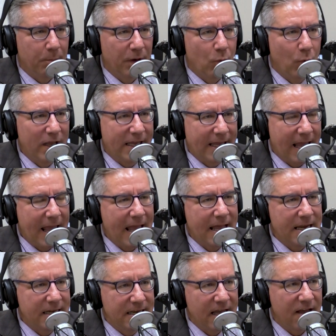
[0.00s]
But we
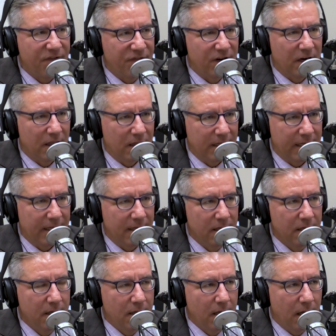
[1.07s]
can definitely
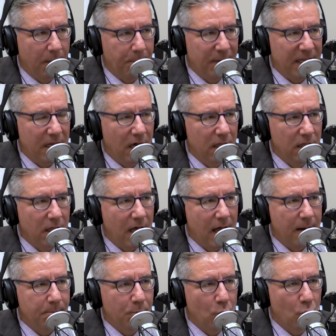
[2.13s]
be a
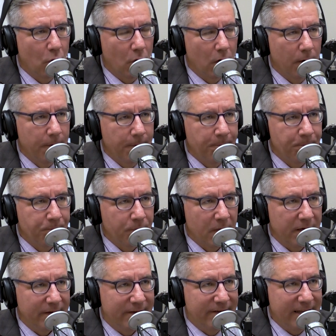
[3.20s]
lot more
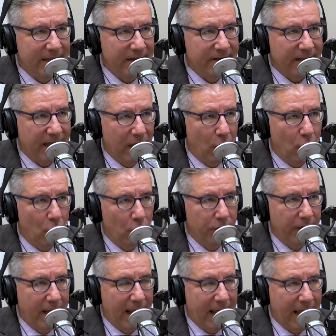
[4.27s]

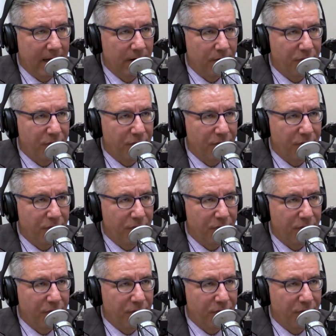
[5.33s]
detailed and